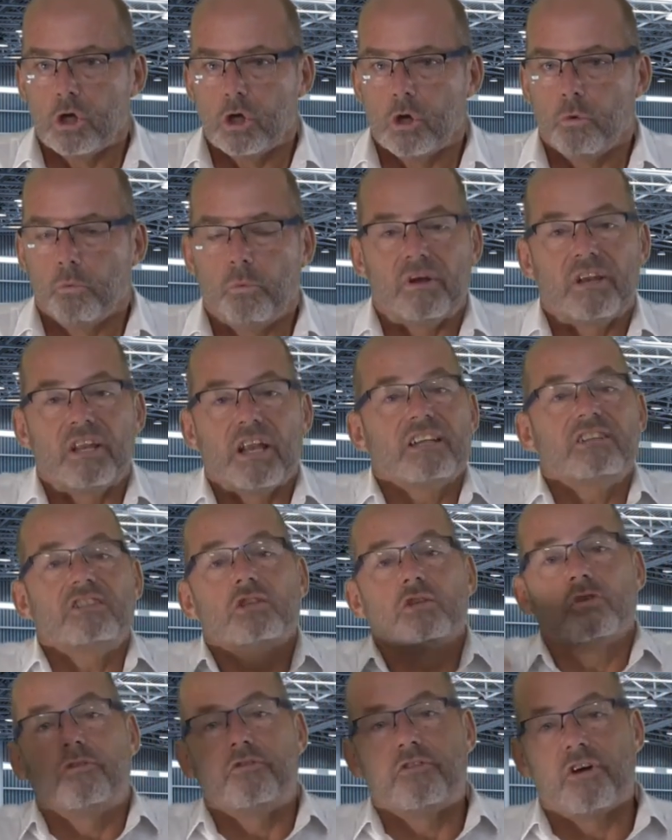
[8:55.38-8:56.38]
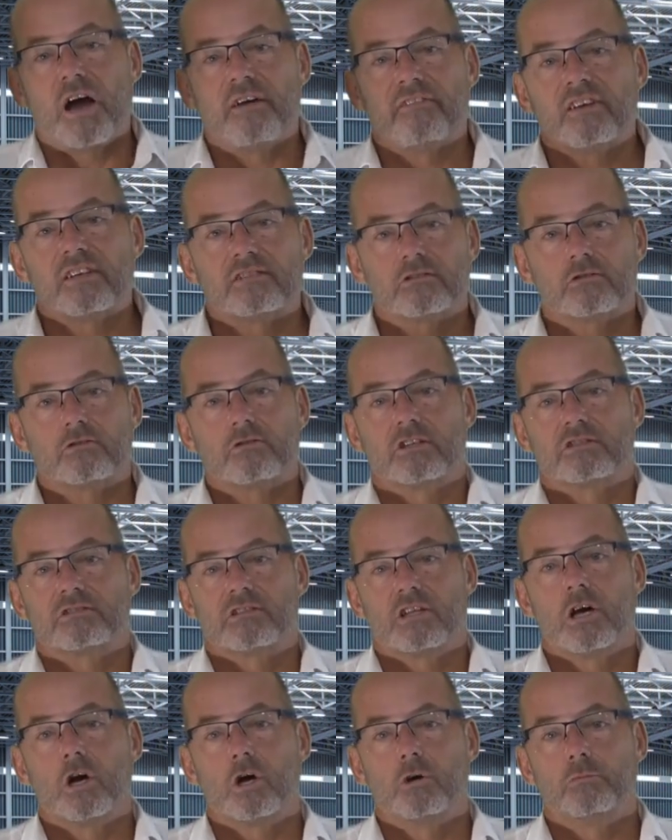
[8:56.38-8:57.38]
we'd like to do 5S across
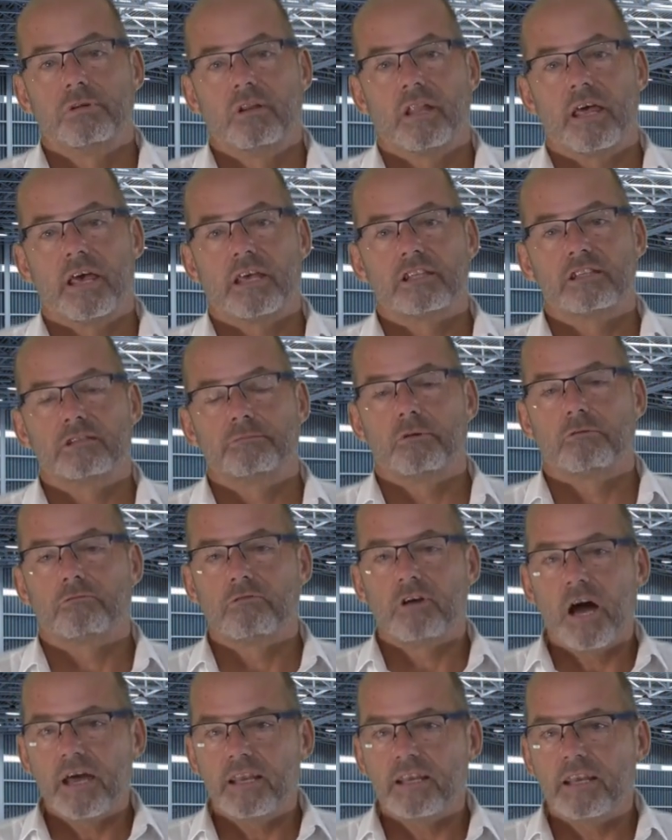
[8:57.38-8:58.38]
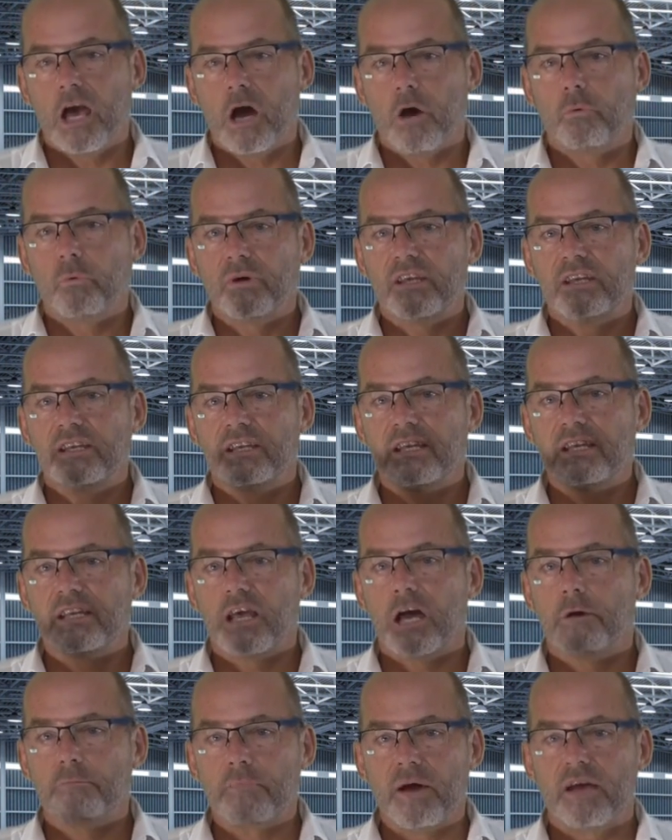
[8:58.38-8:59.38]
the whole plant, but right now we need
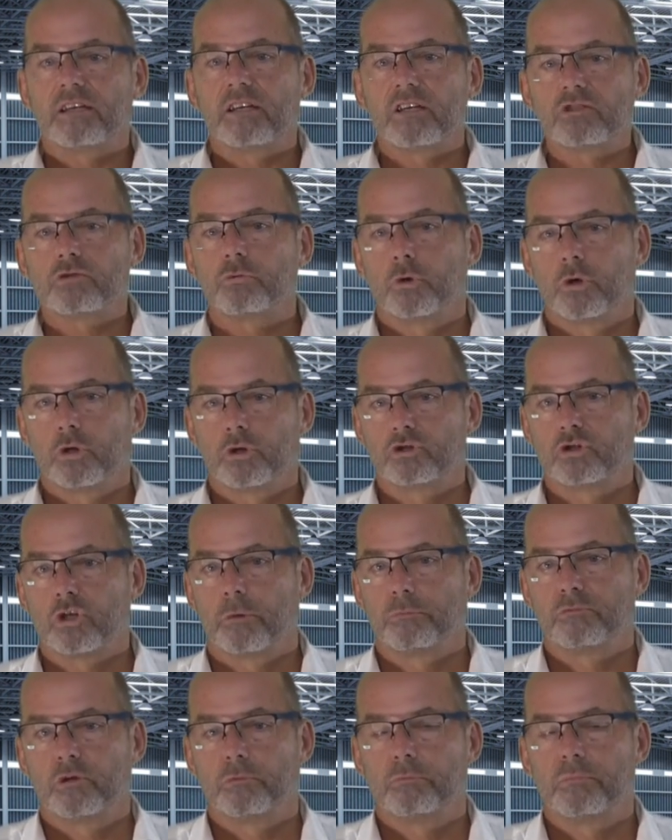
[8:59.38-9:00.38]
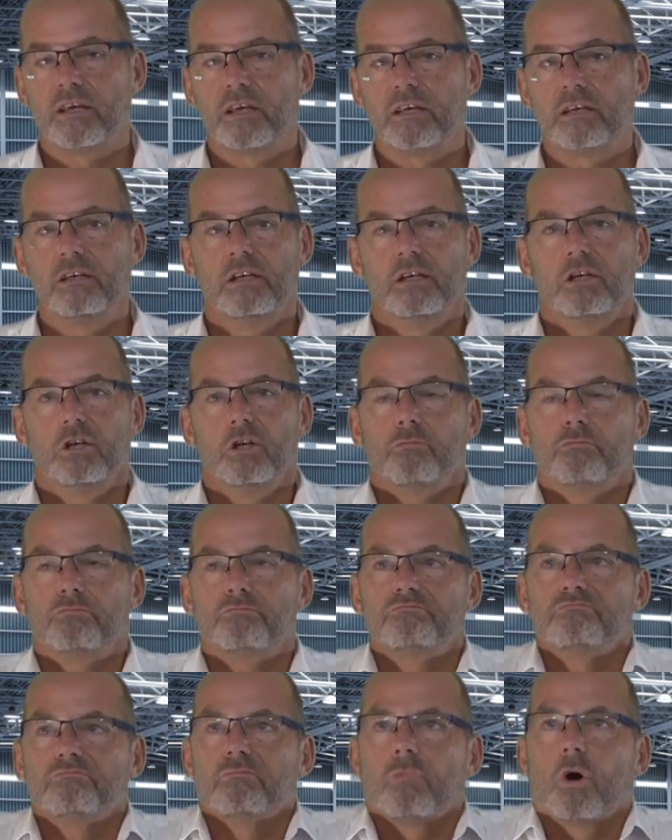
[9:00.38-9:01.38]
our maintenance workshop to be
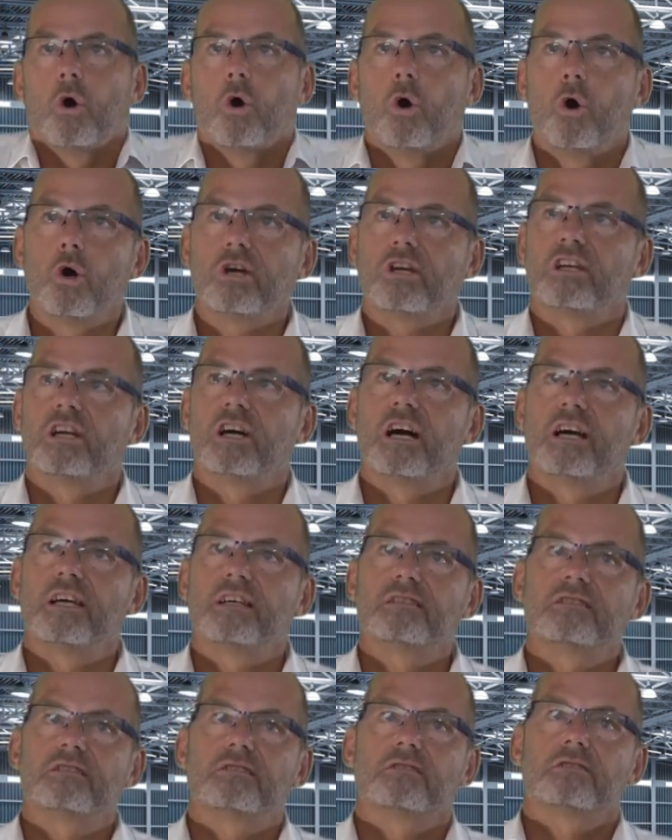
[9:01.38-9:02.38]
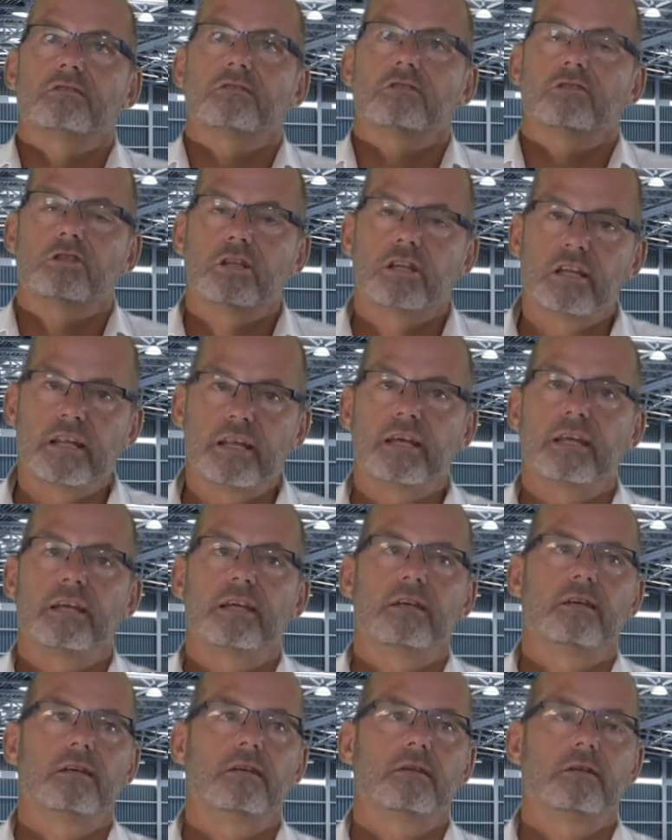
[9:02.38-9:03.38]
organized,
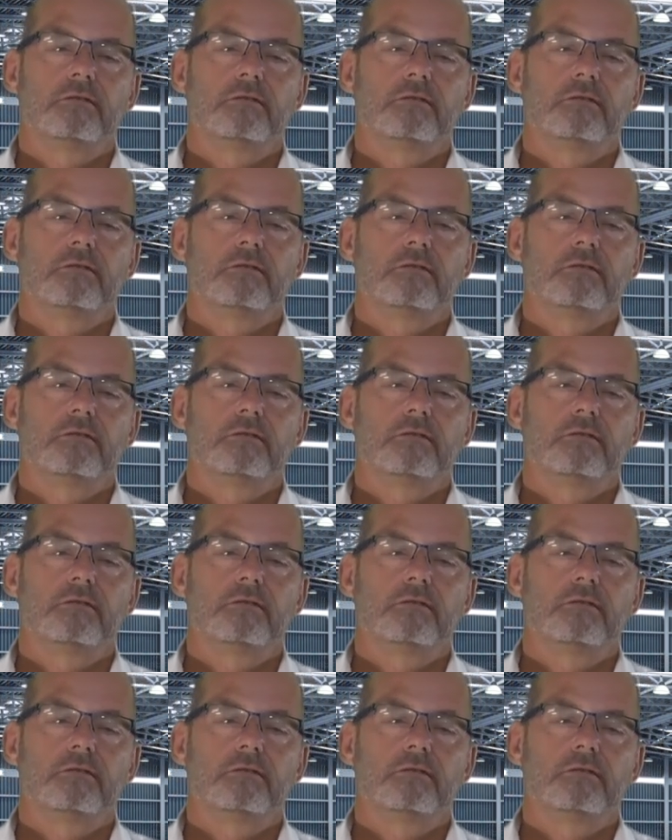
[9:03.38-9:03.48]
clean.